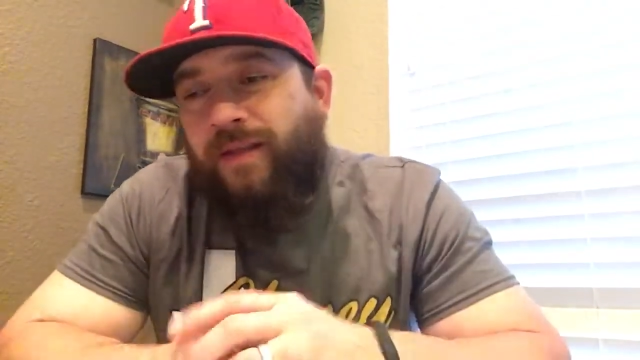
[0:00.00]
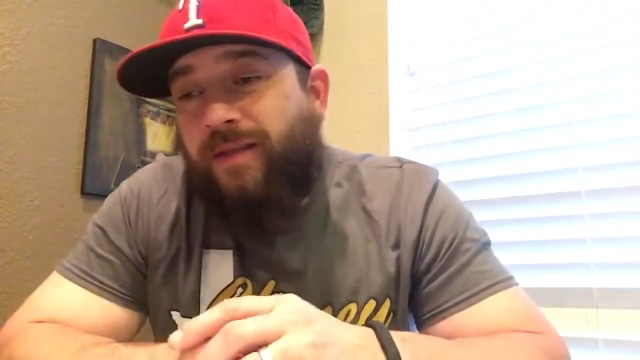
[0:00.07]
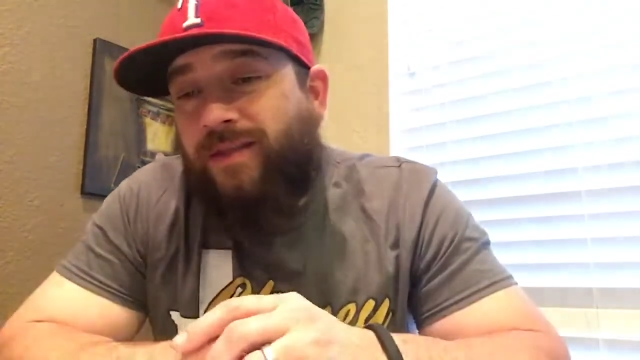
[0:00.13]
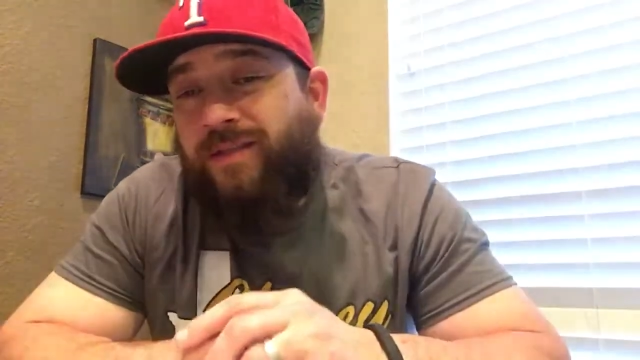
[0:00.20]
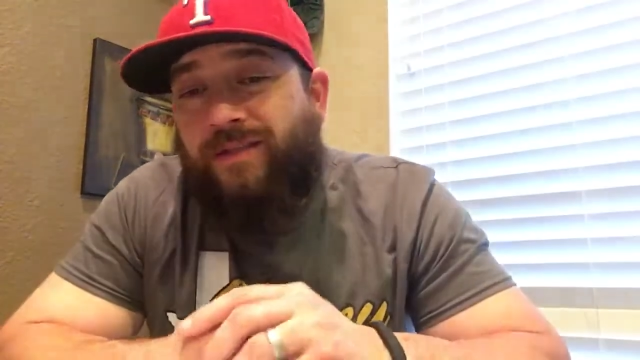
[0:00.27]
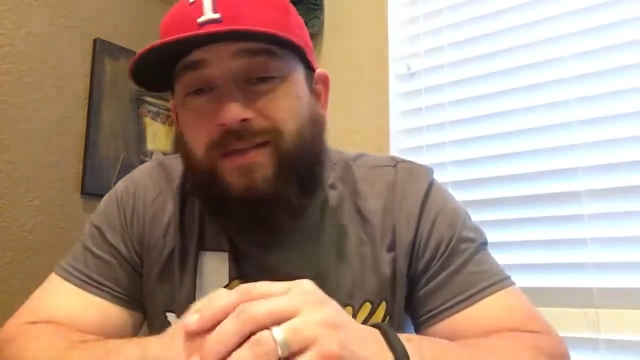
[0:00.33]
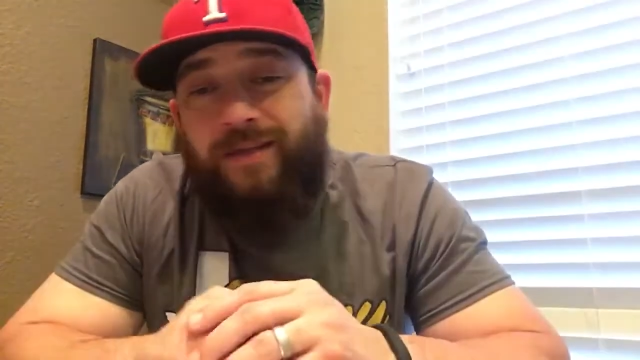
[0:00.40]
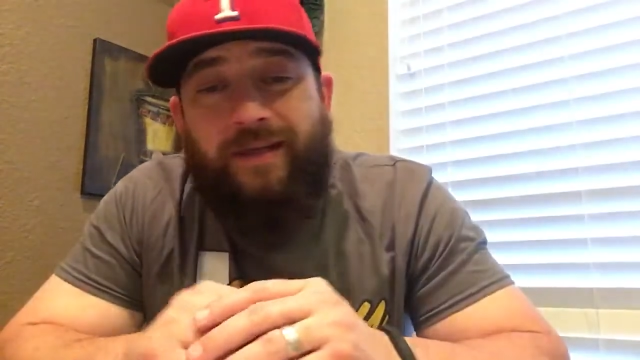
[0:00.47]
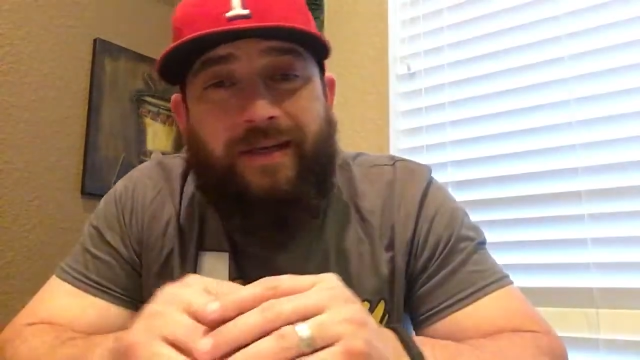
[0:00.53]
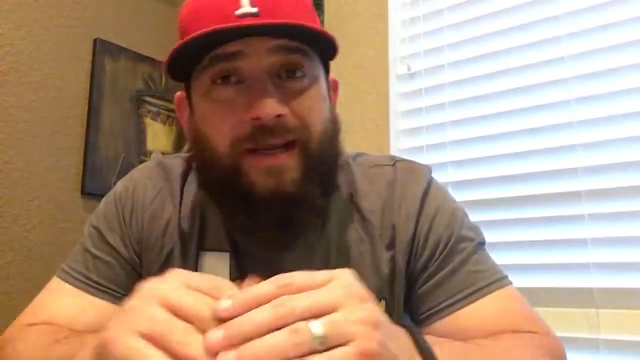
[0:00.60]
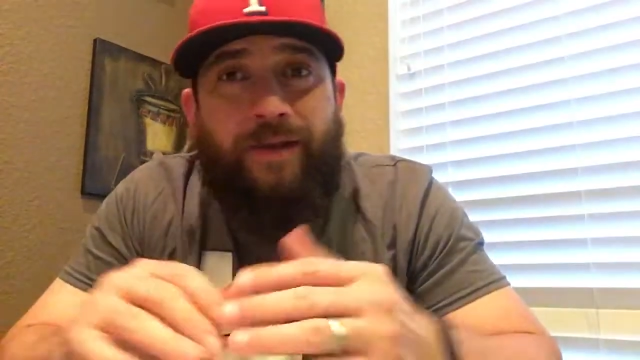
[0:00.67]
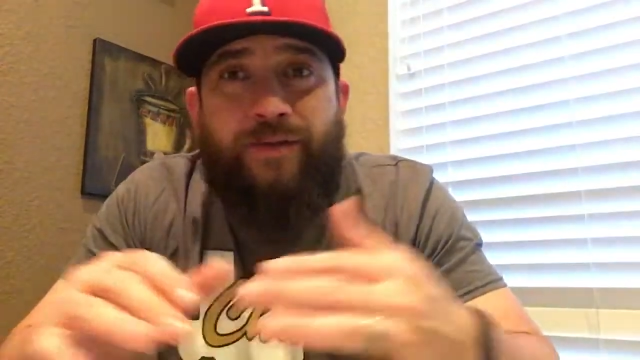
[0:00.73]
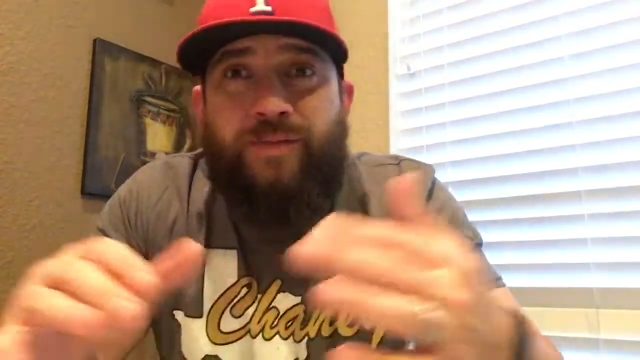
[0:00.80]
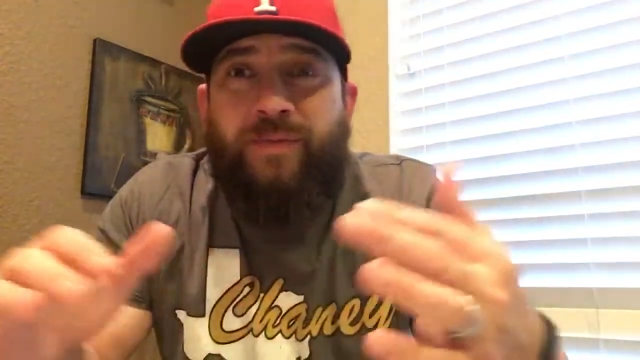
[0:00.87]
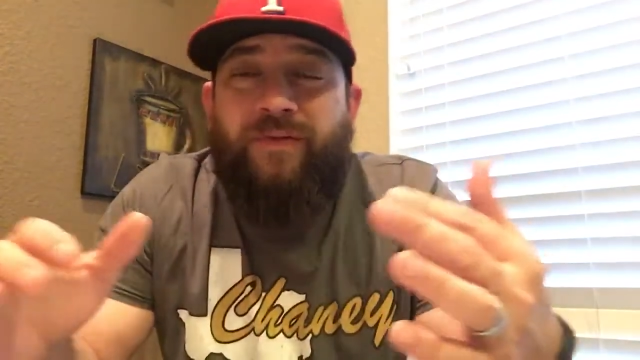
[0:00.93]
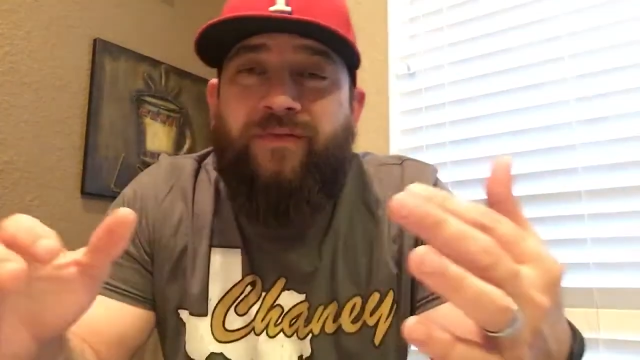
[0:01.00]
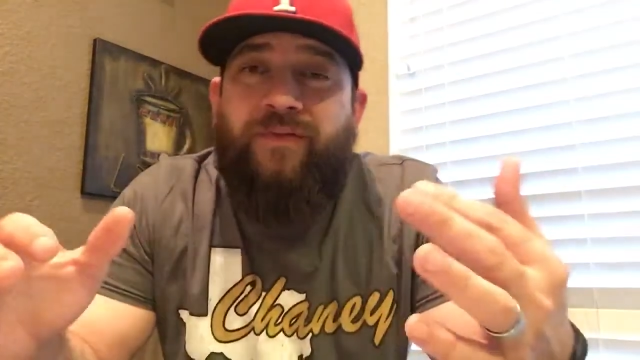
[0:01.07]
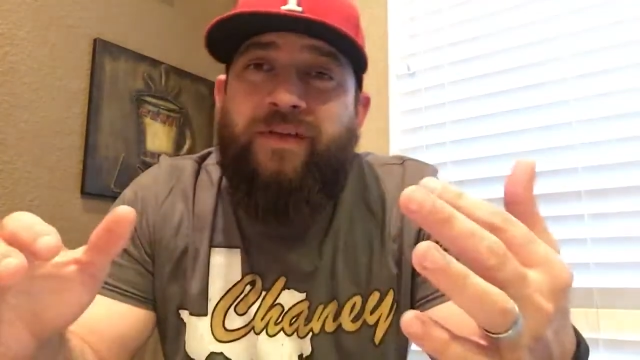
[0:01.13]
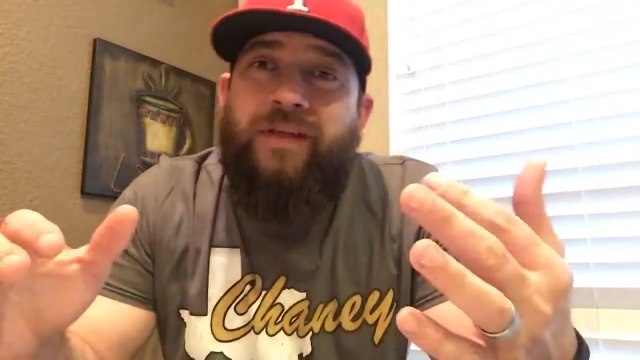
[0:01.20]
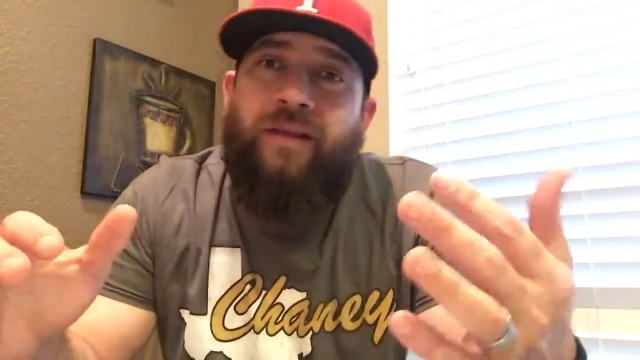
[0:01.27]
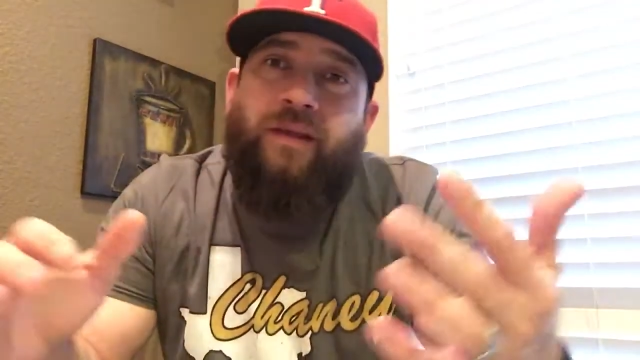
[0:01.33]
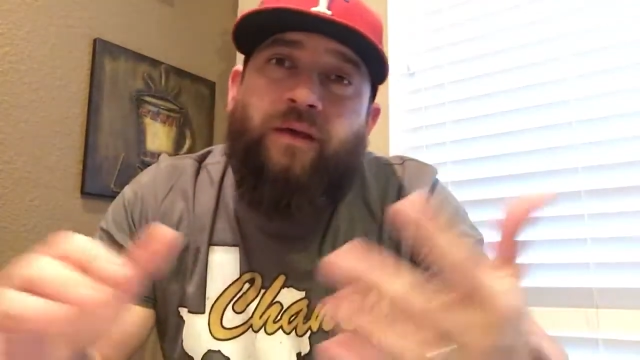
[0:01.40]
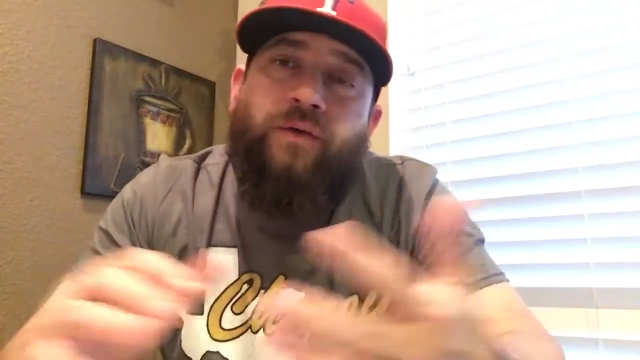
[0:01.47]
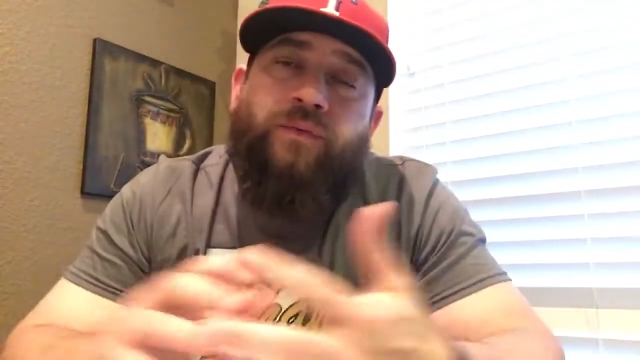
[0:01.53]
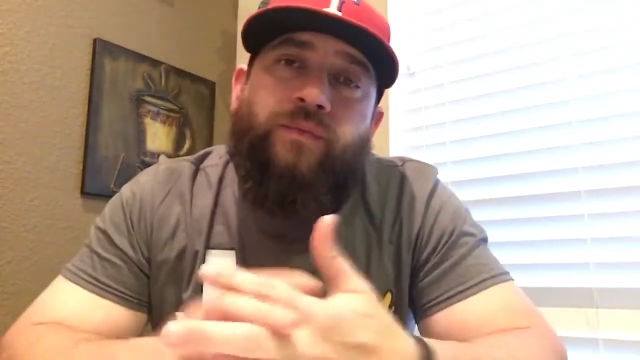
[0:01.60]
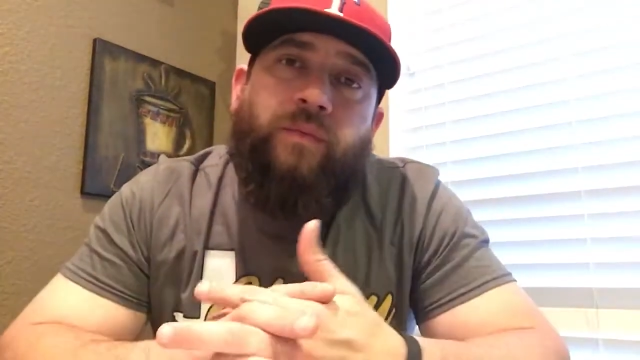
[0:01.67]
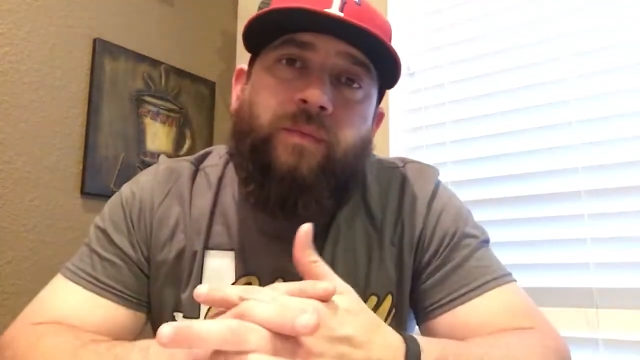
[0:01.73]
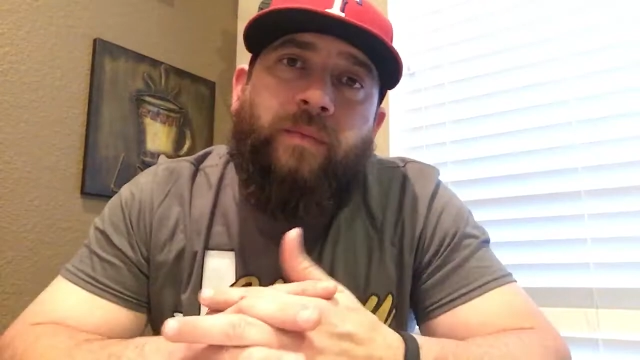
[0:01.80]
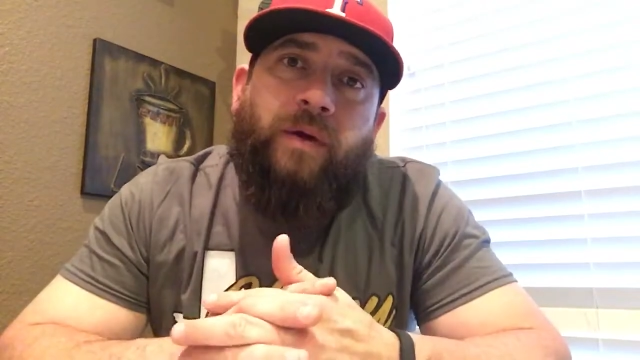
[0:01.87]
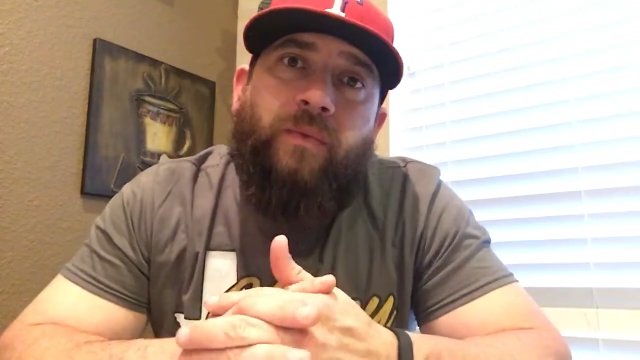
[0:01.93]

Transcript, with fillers: This is the announcement video for my